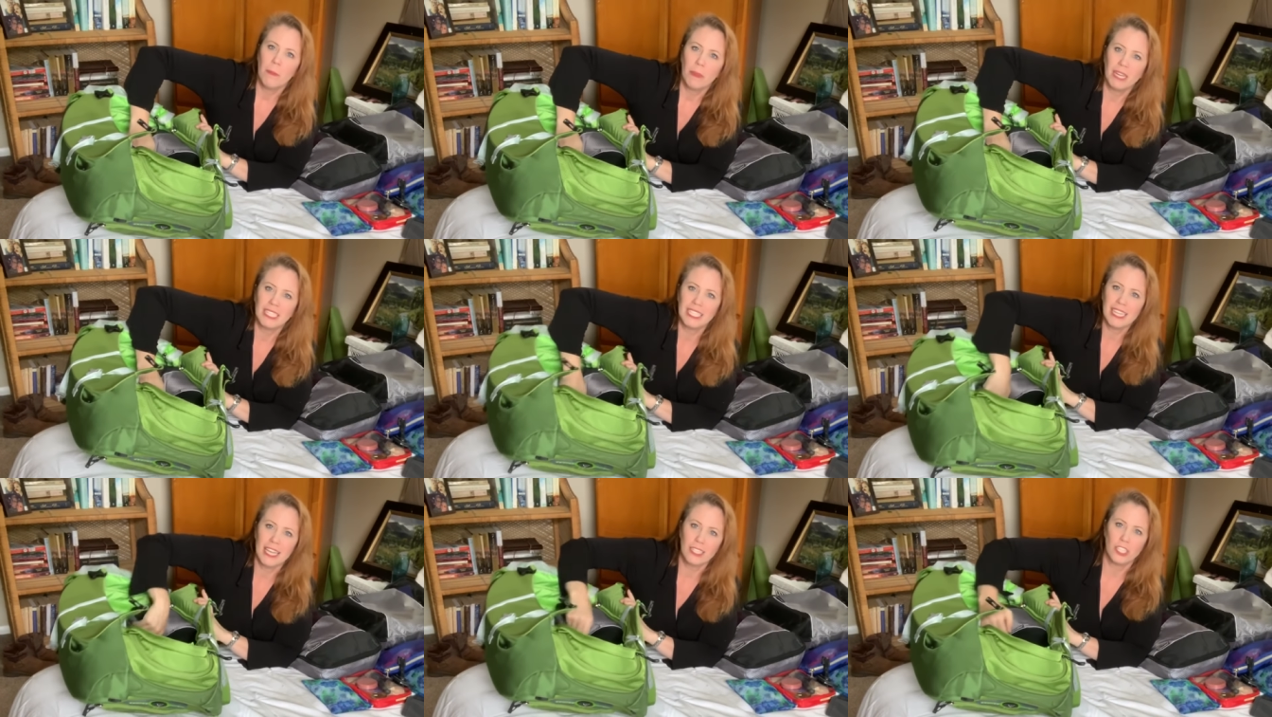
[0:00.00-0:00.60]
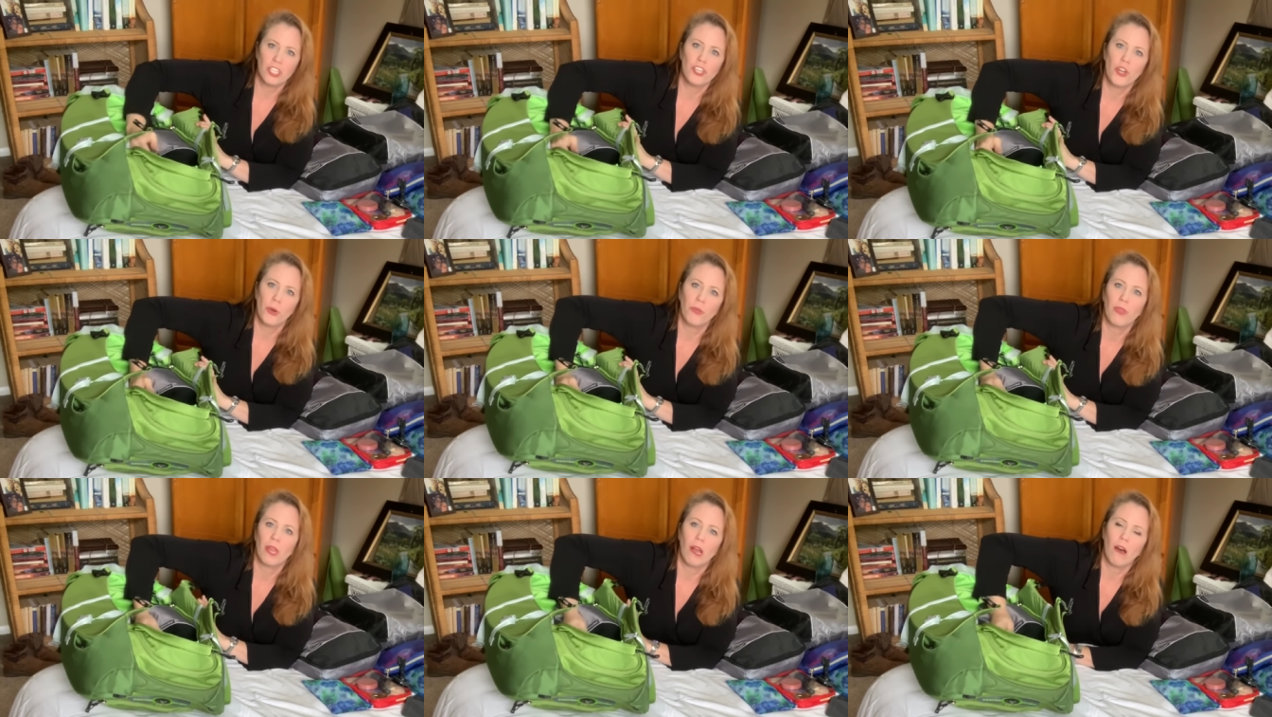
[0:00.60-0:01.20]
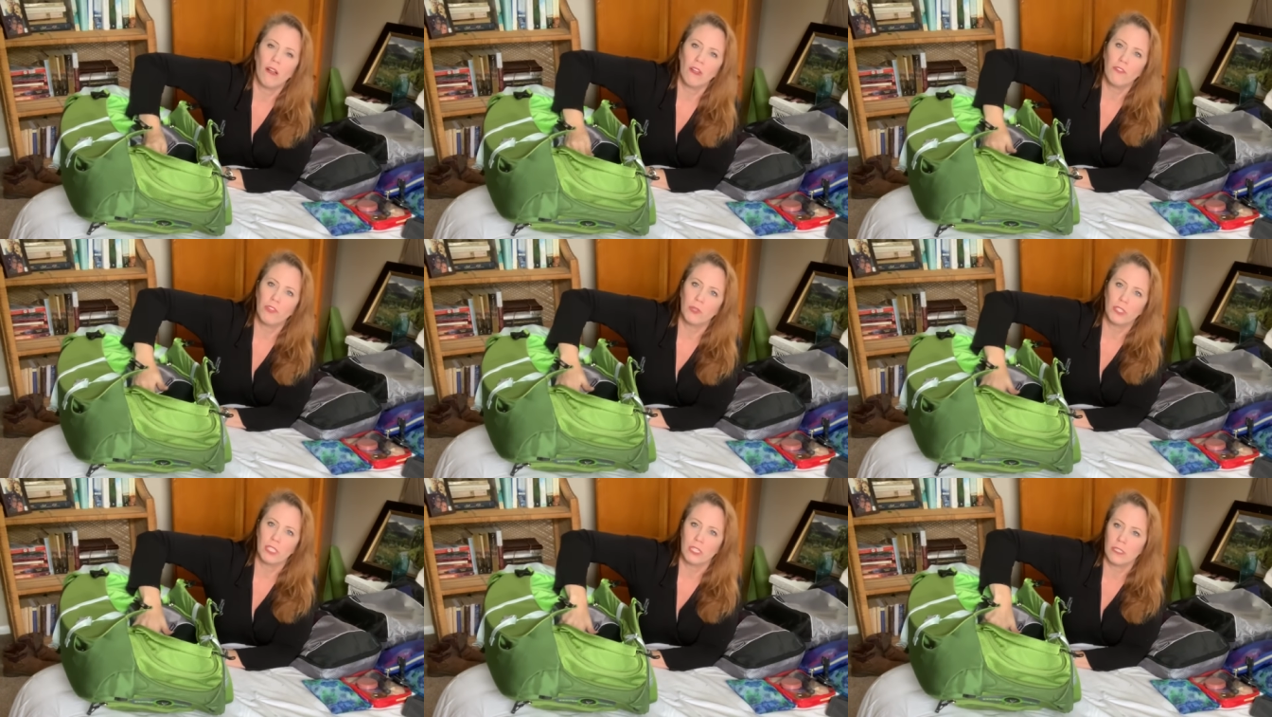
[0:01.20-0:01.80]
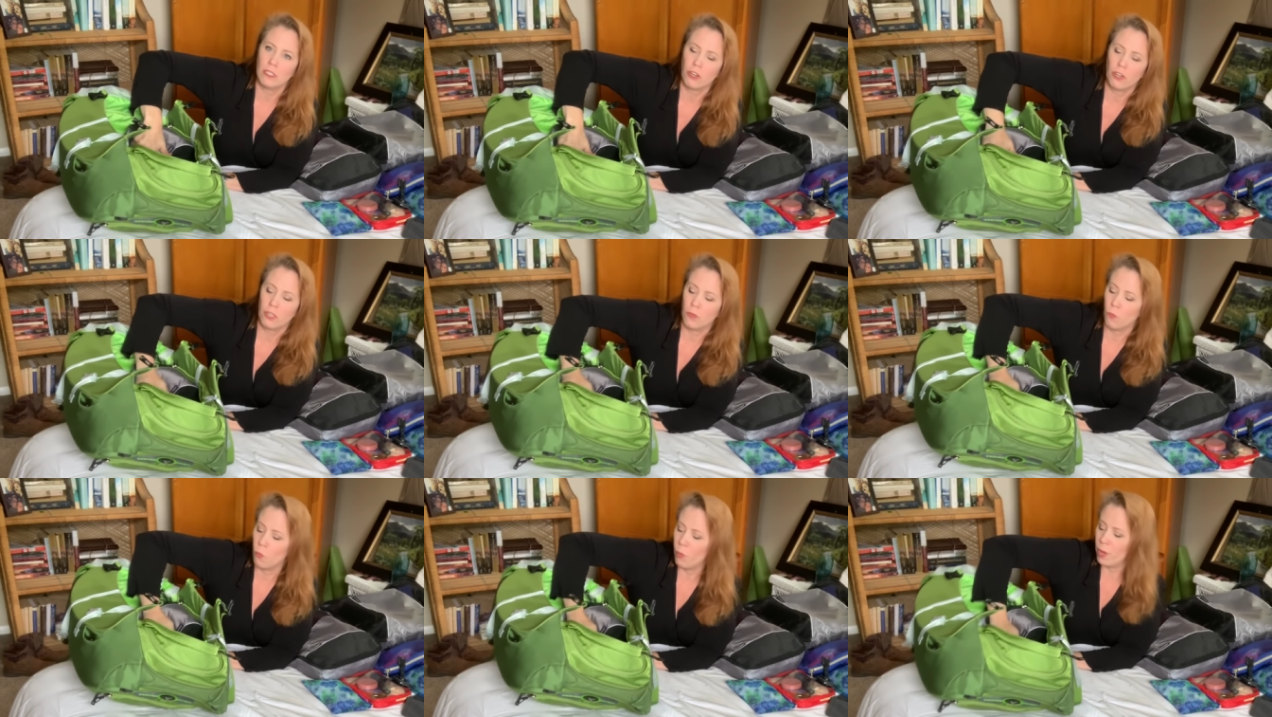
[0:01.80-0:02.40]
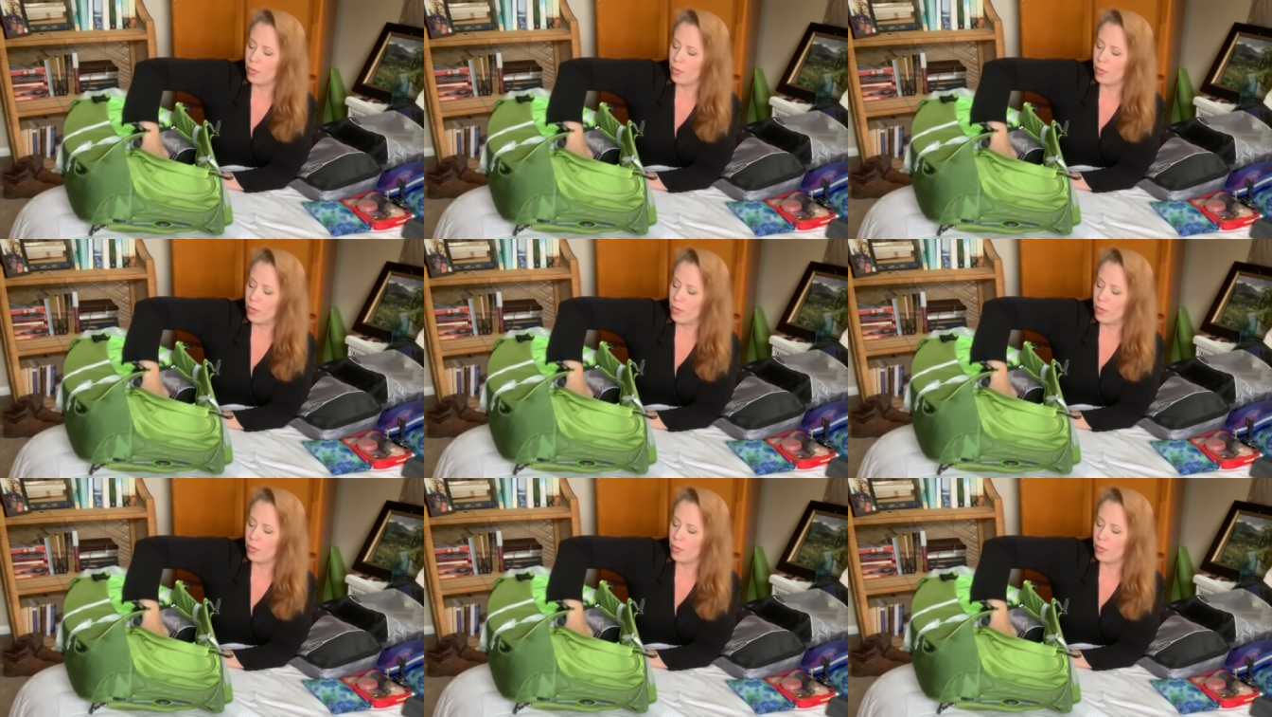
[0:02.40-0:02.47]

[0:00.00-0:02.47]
but it's nice to know that all of those things are in